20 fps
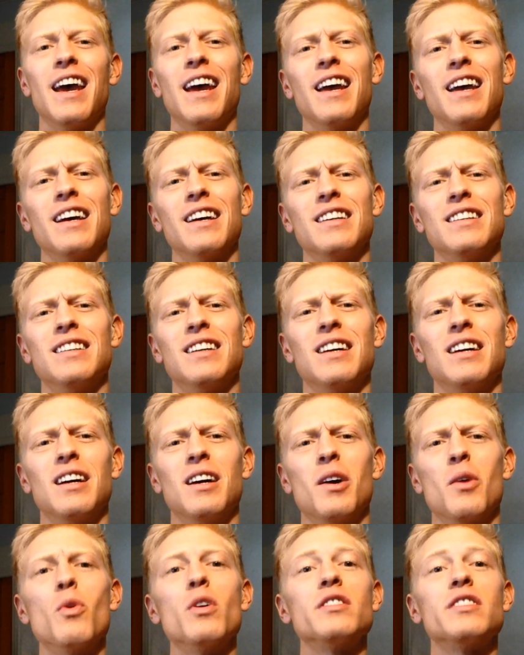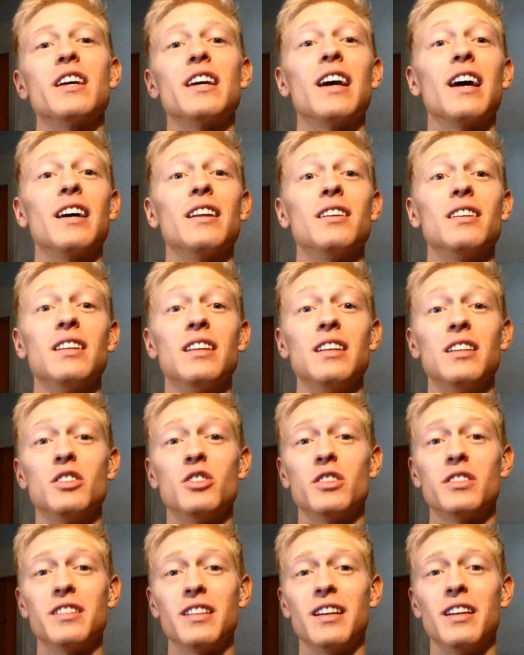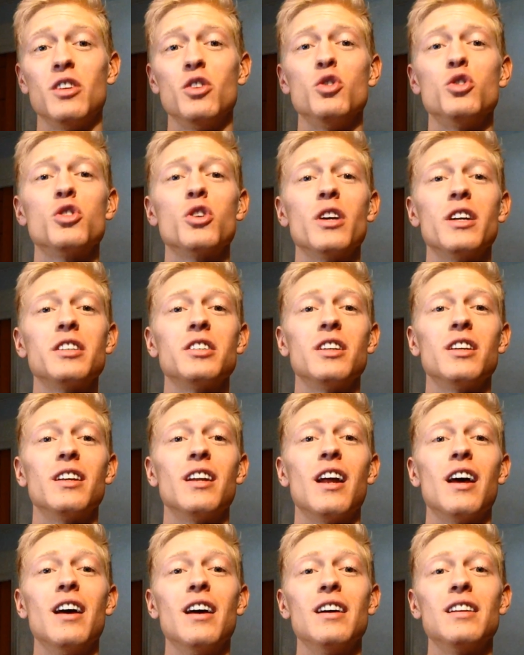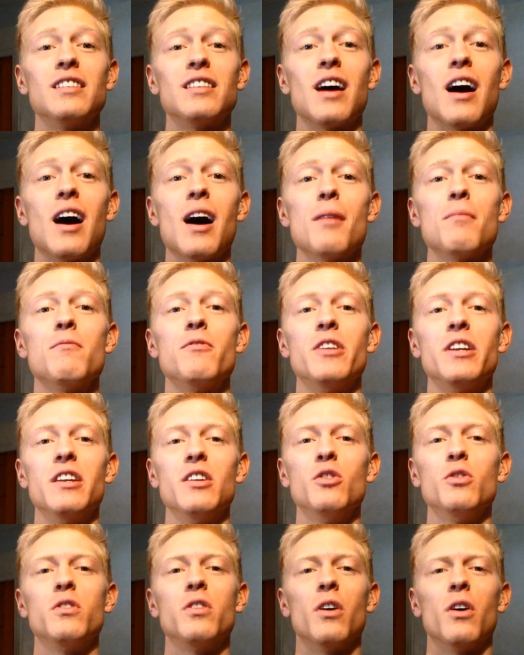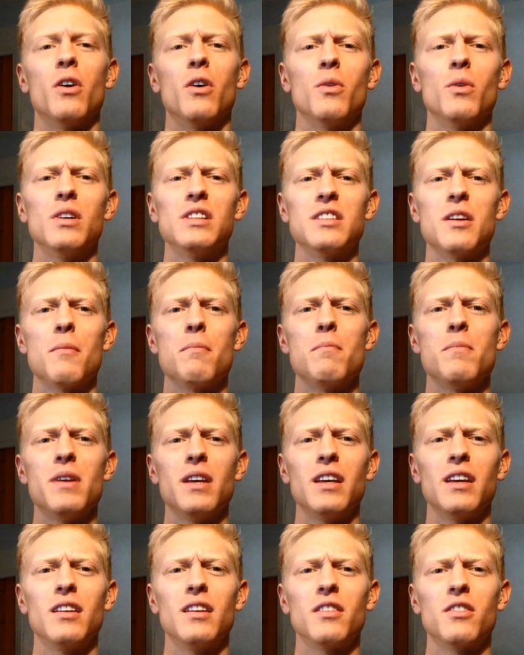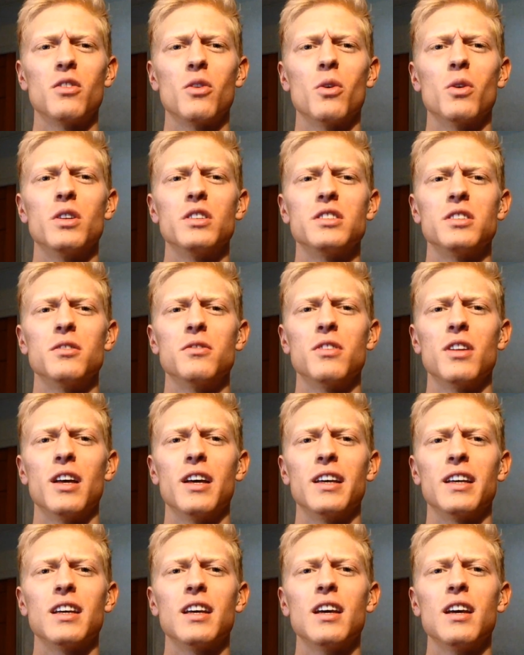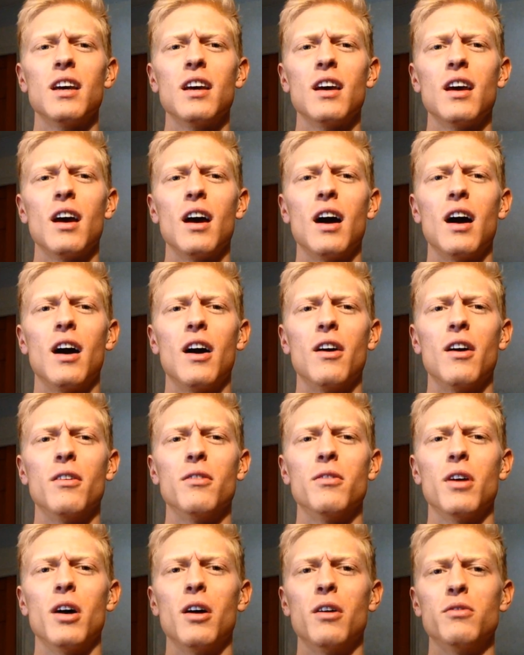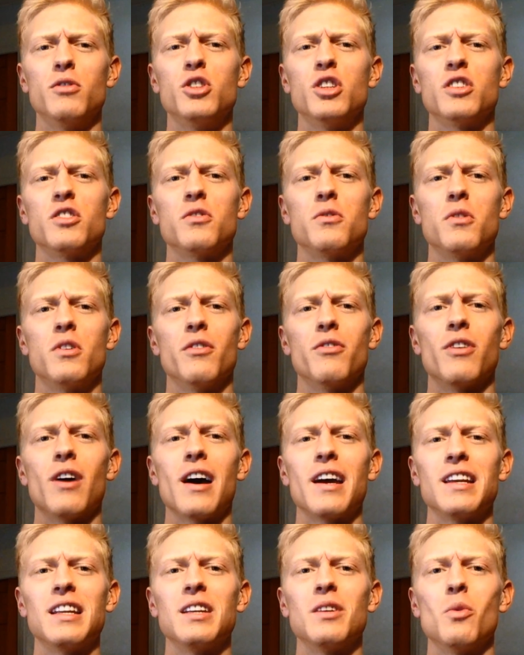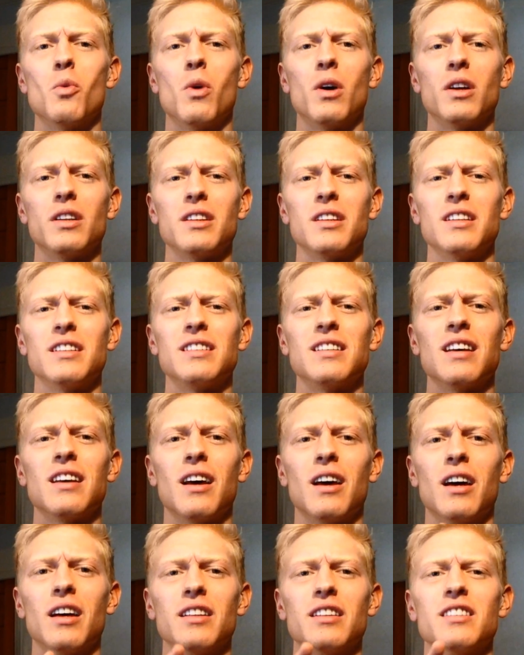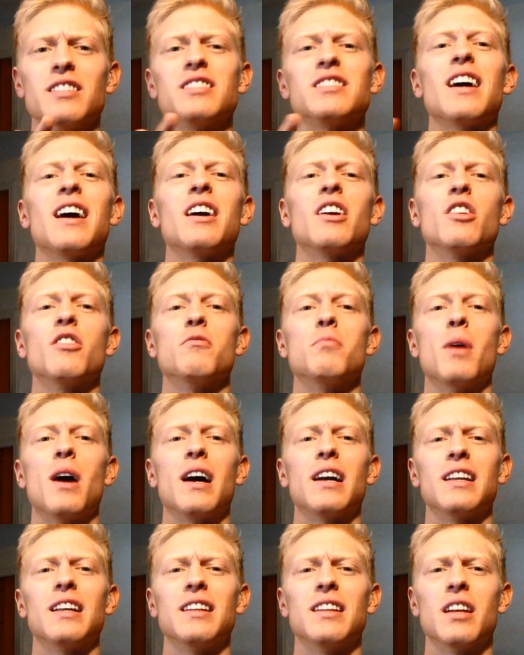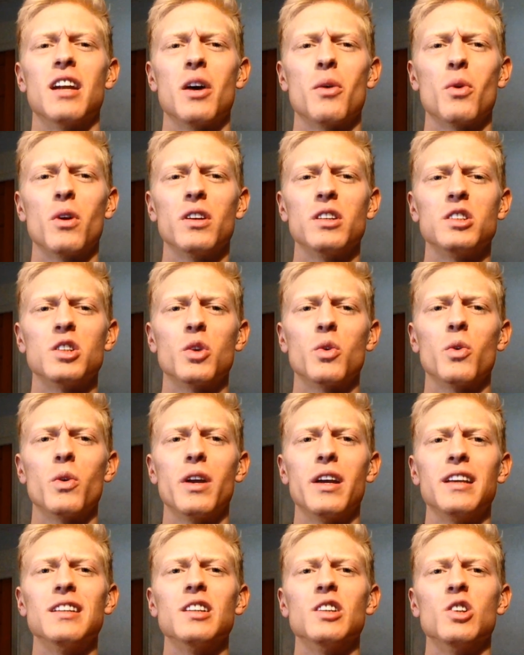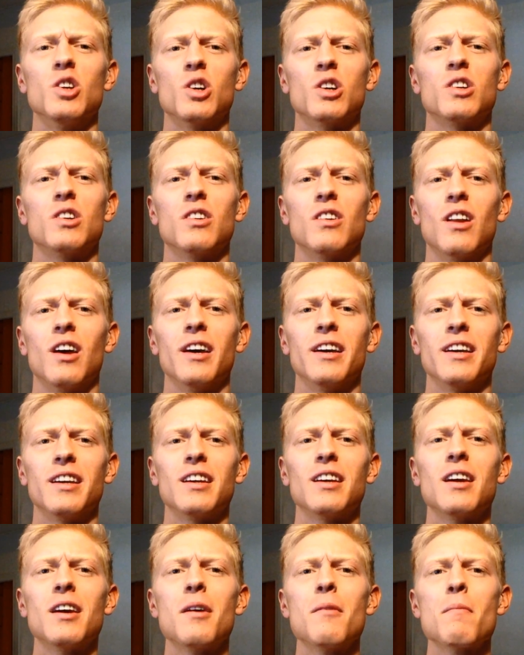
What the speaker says: And once I got interested in nutrition, Tom Venuto was a big source of of just defining what the style of body that I wanted to create looked like.